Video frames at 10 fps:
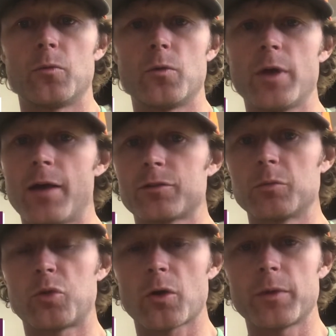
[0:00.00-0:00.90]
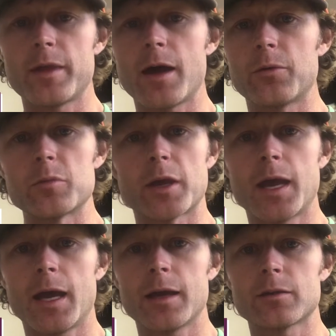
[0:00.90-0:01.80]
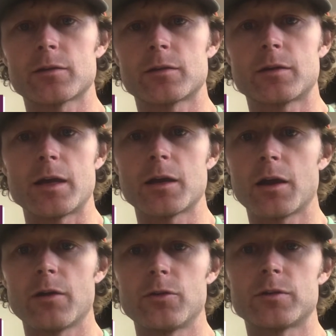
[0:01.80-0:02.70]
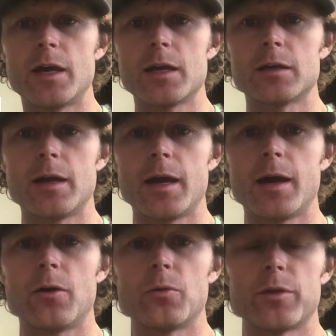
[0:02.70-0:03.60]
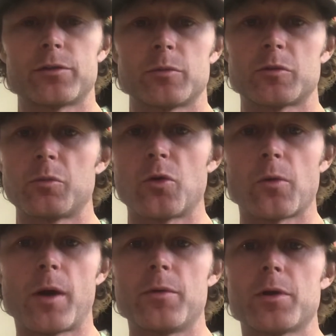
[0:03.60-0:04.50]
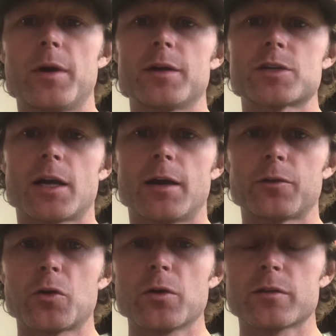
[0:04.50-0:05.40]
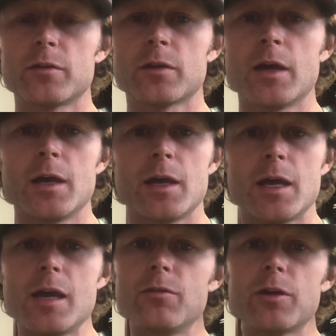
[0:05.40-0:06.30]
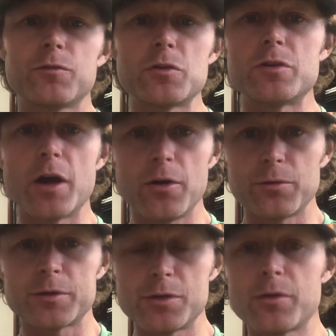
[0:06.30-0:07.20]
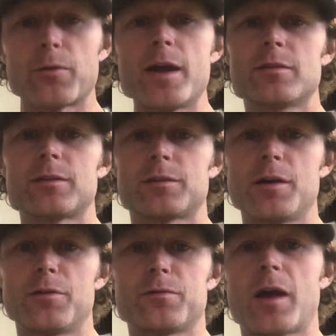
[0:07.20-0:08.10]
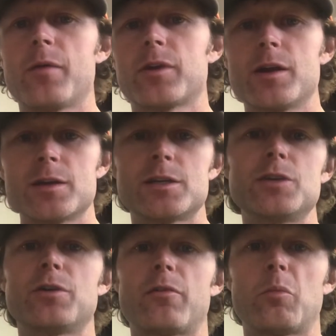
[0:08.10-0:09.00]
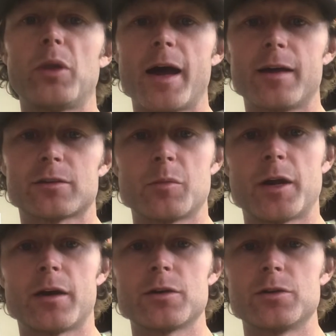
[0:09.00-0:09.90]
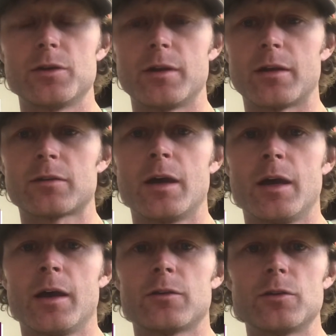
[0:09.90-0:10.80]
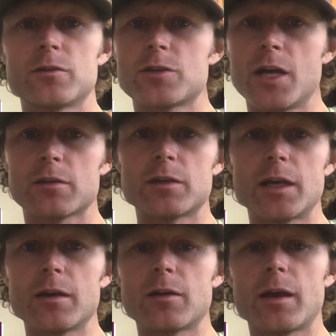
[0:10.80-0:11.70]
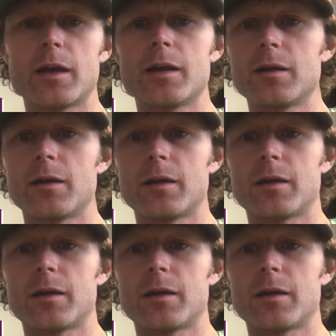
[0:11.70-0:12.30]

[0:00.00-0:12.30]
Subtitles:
We'll have support with that, with mechanics taking care of us day in and day out, with some support while we go out and check out the courses. Even if you don't do the race itself, I guarantee you'll have a blast coming out here and doing this. So it's a chance to get in,